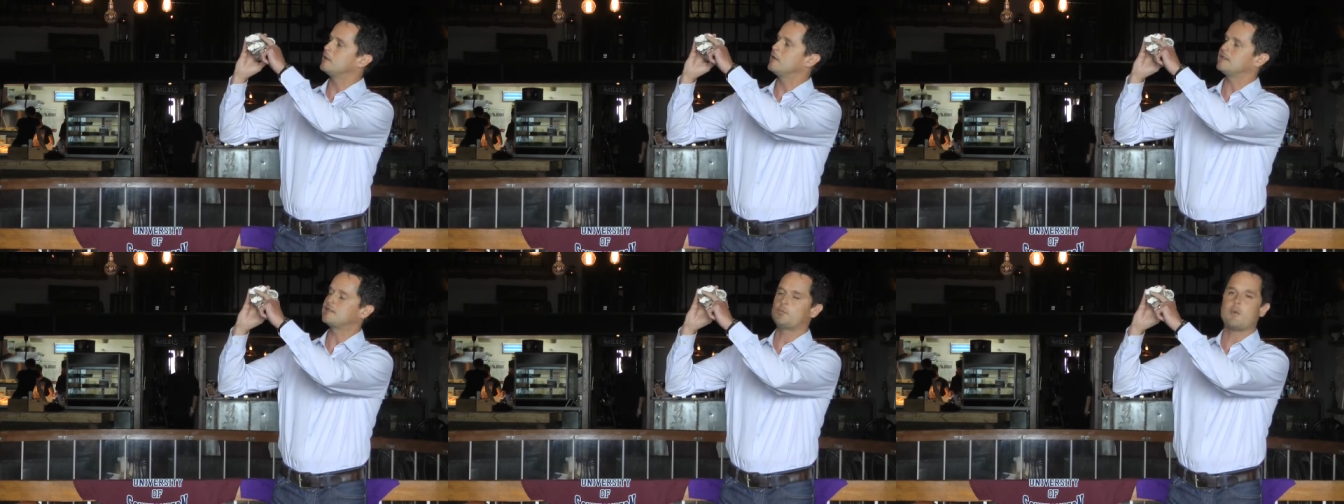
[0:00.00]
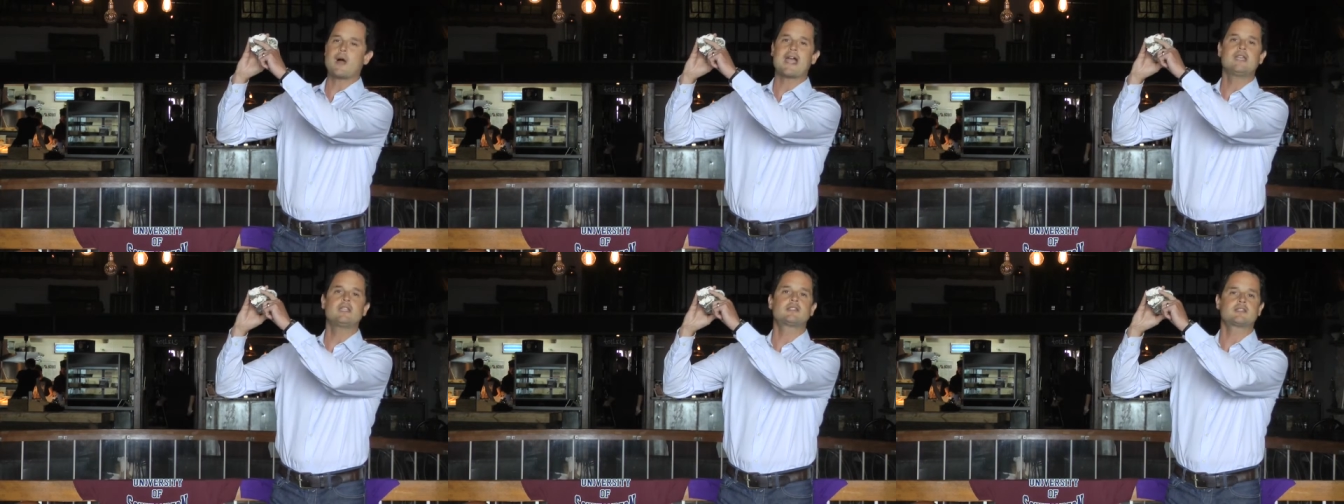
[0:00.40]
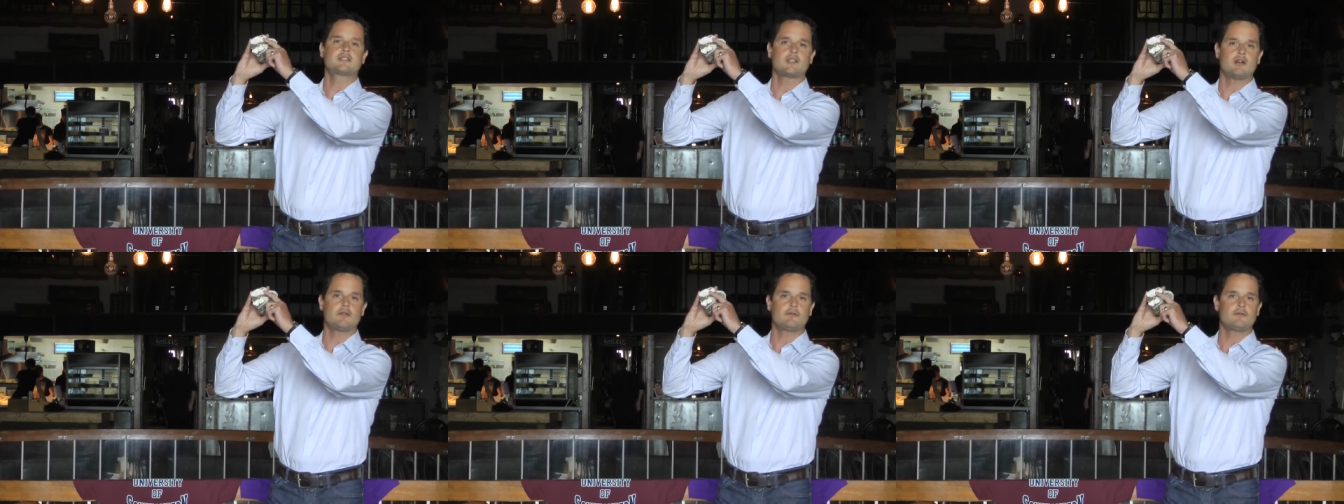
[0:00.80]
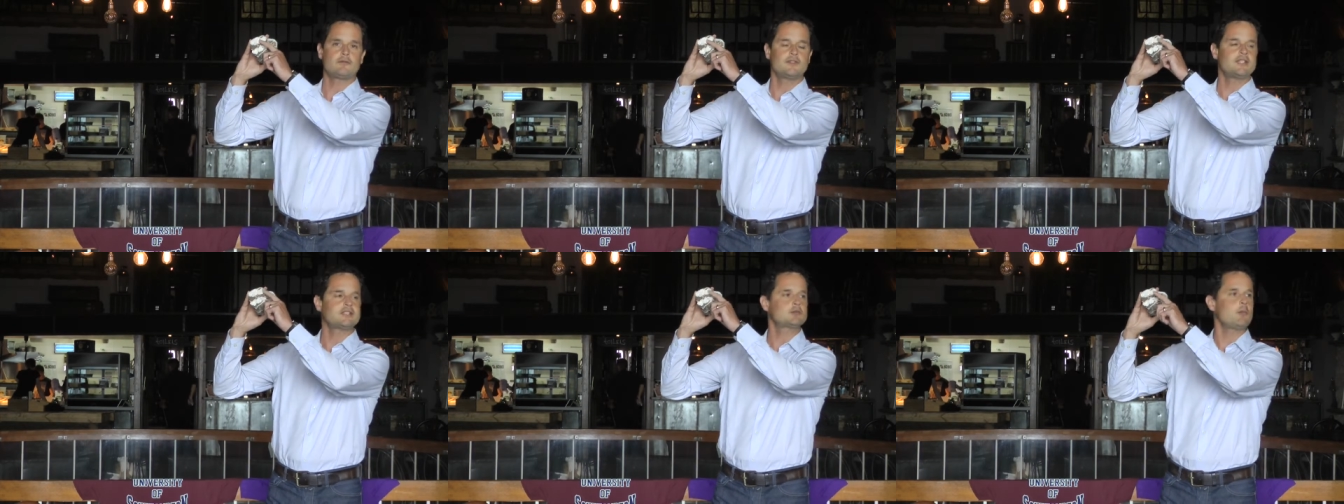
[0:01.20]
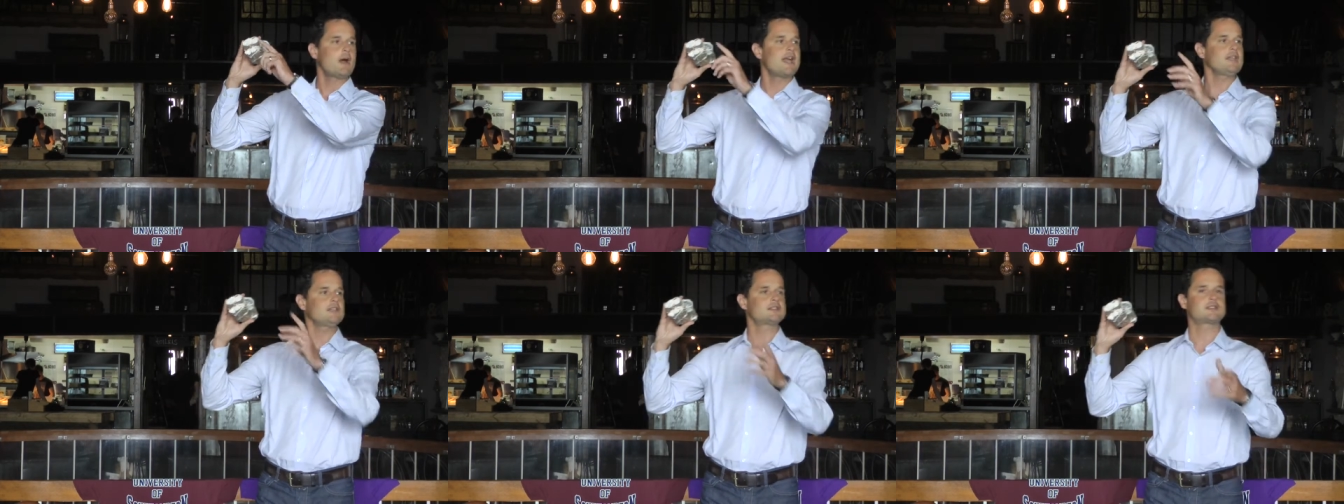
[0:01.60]
this white stuff. This
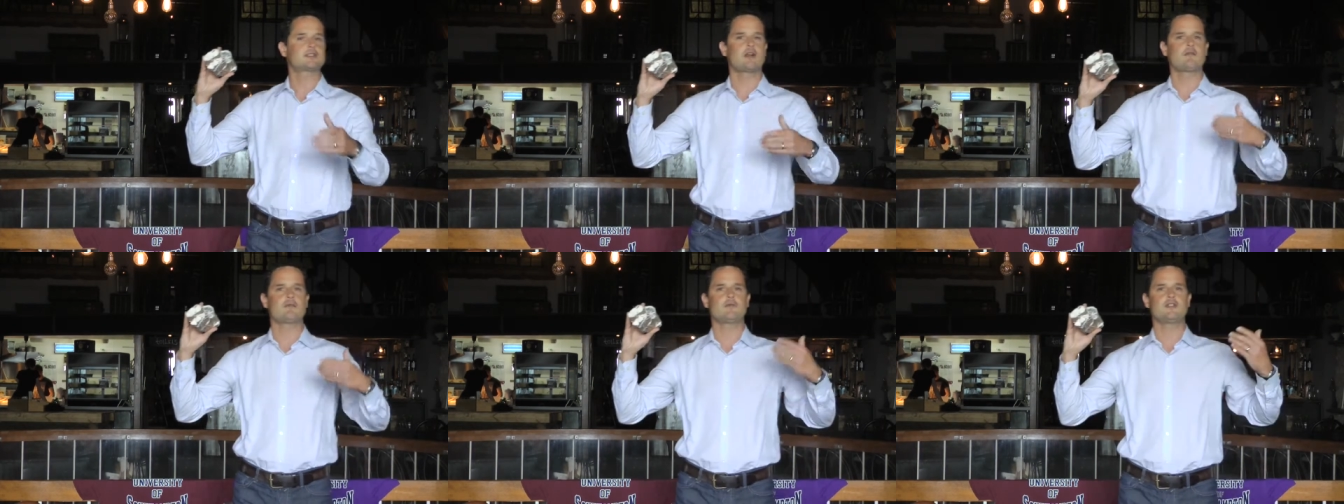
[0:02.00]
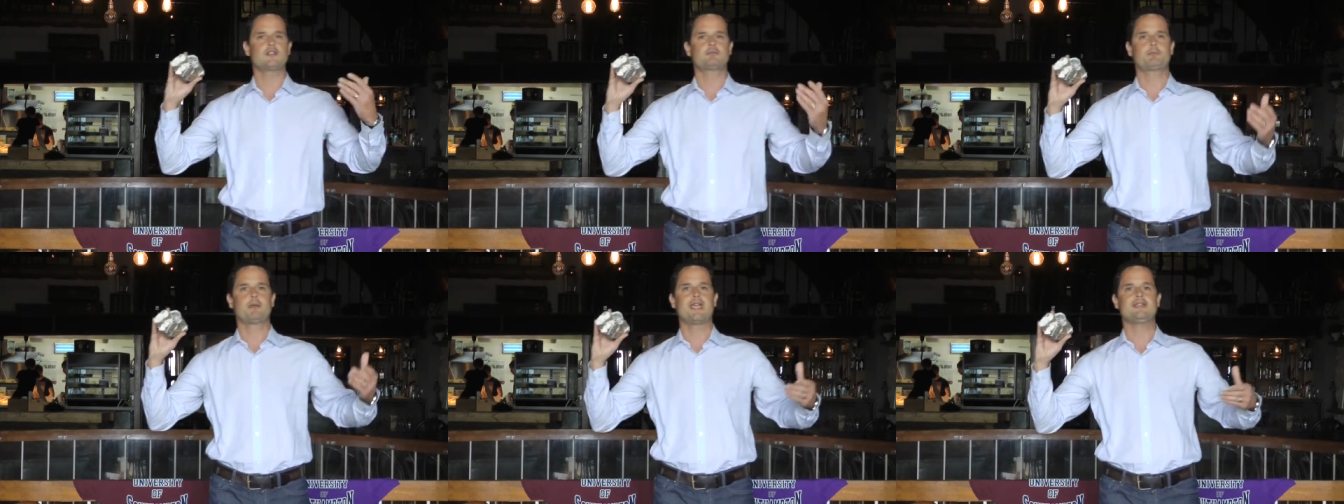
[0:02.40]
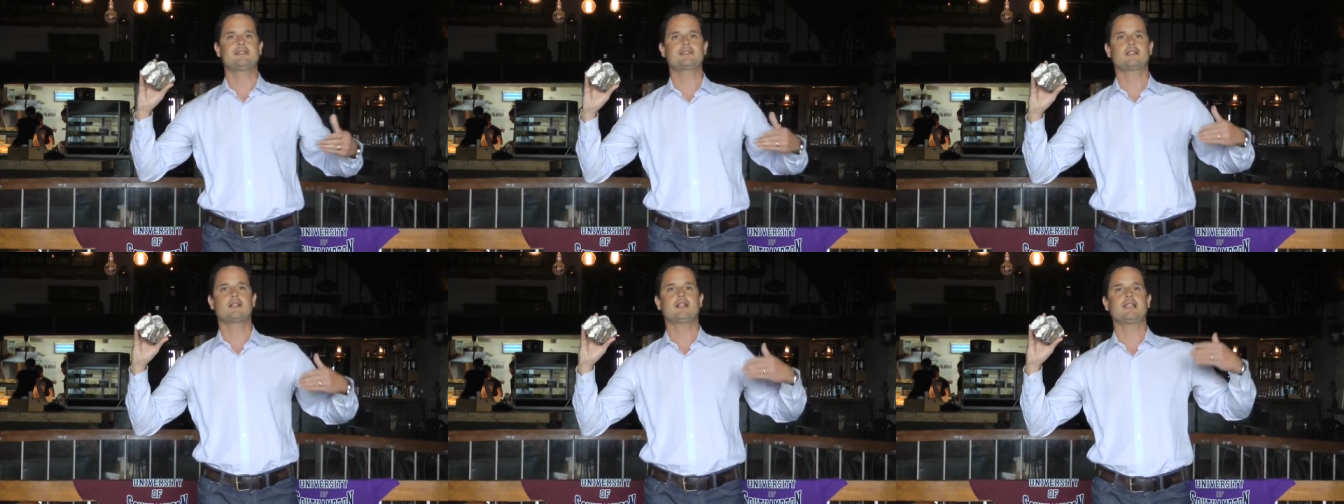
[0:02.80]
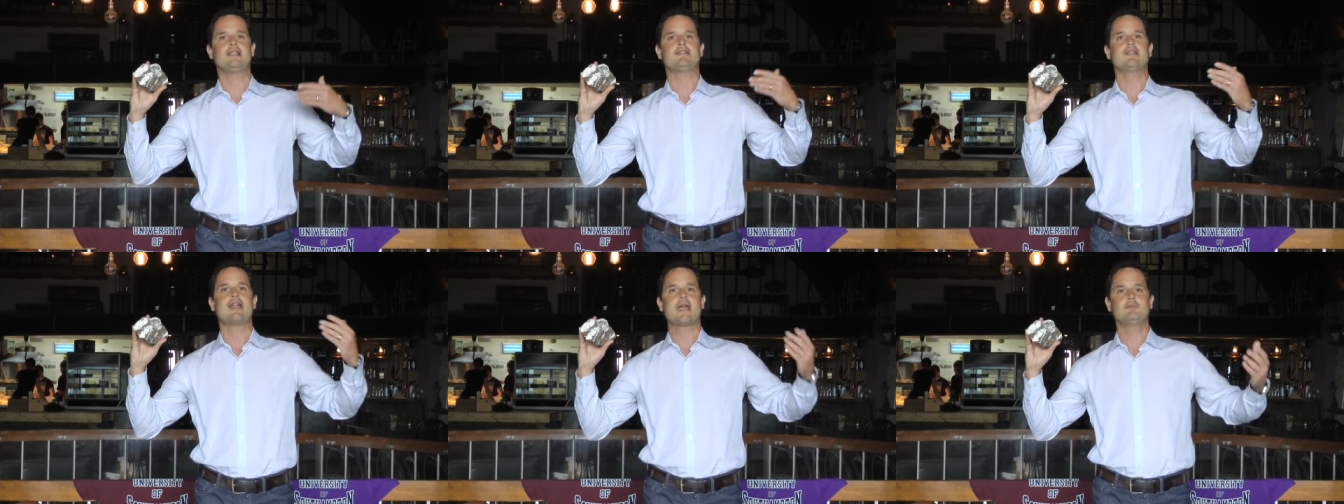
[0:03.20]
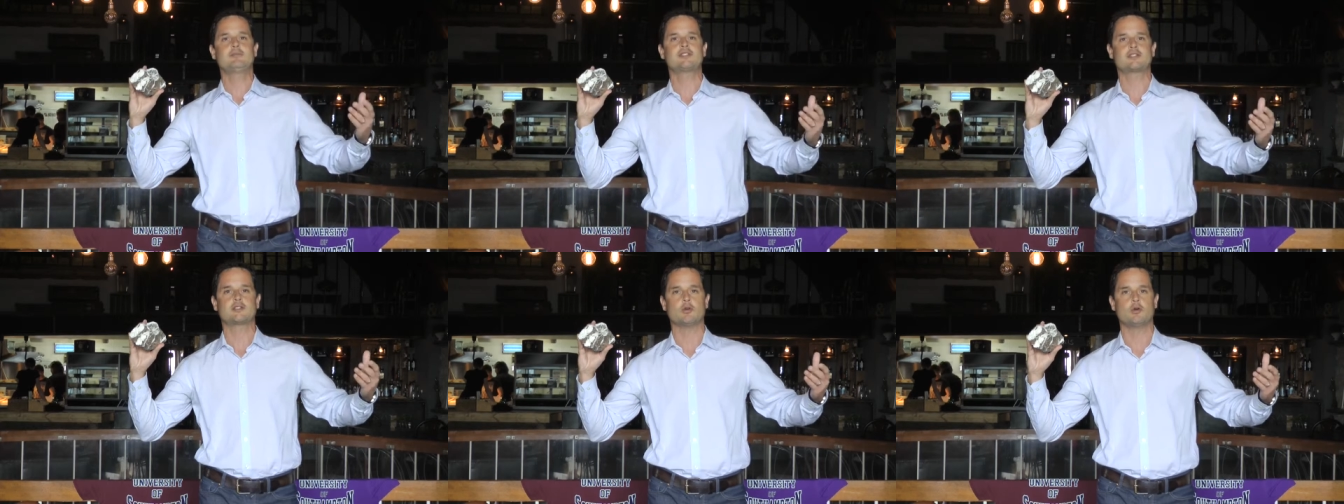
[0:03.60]
white stuff is basically
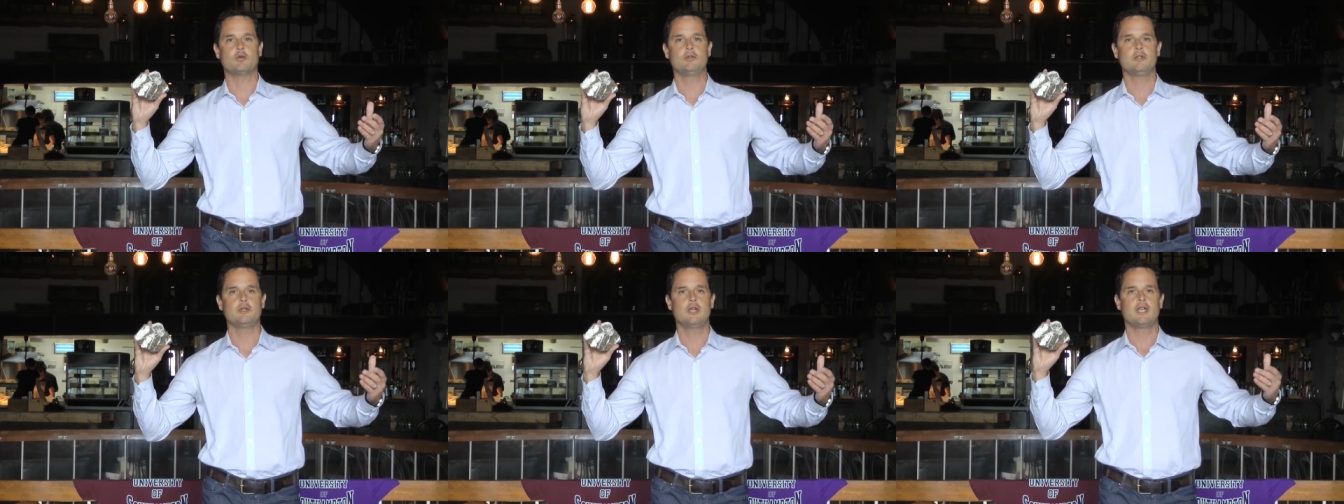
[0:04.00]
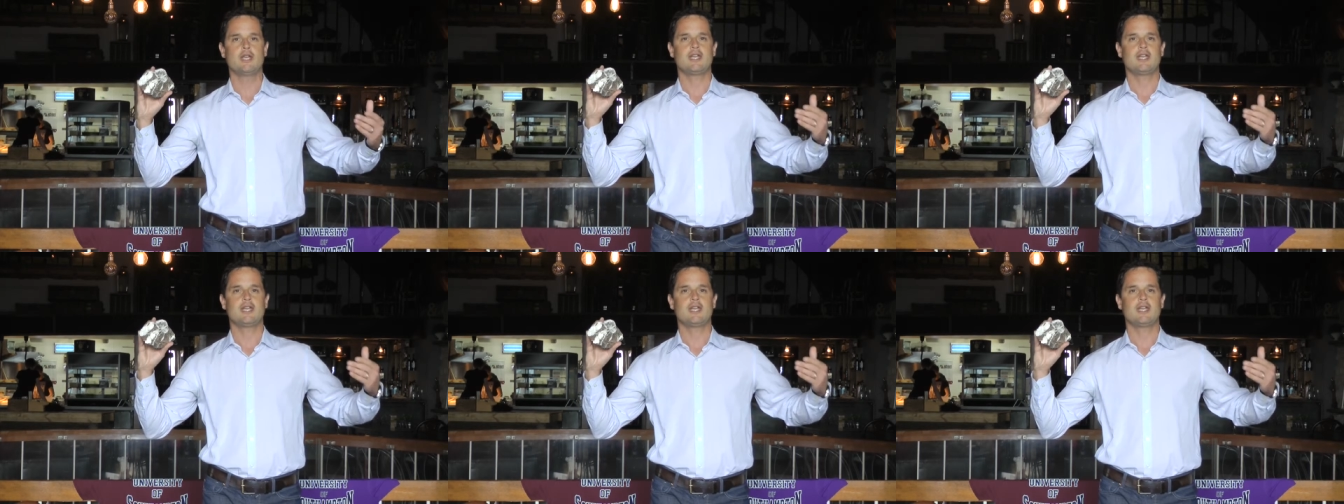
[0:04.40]
limestone.